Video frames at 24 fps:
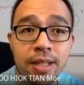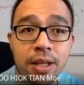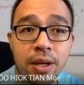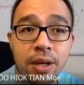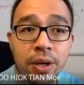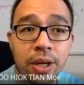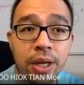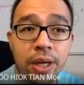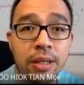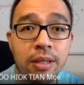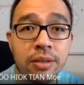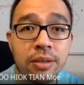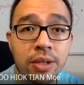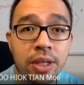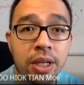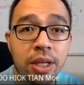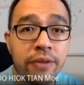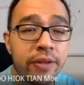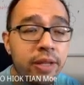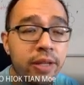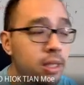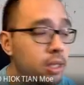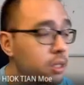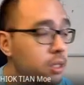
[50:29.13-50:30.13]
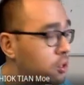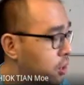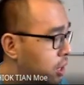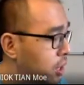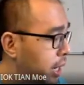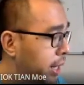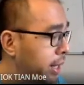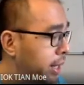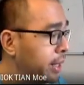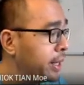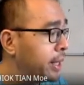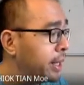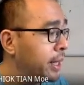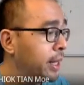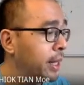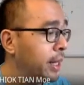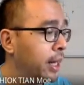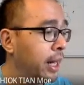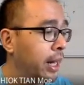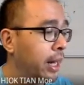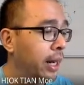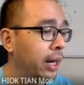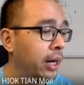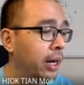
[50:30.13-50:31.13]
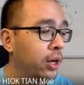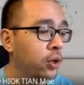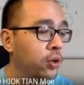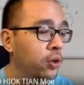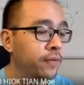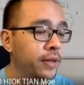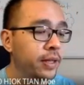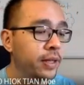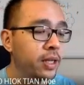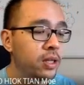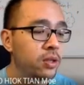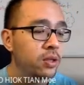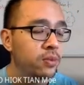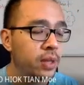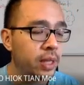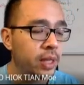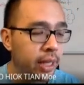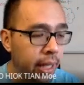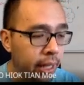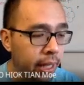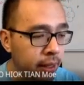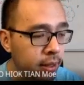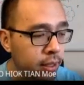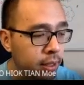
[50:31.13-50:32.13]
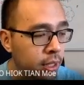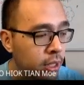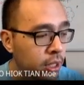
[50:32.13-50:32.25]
Okay, so give this a try over this weekend.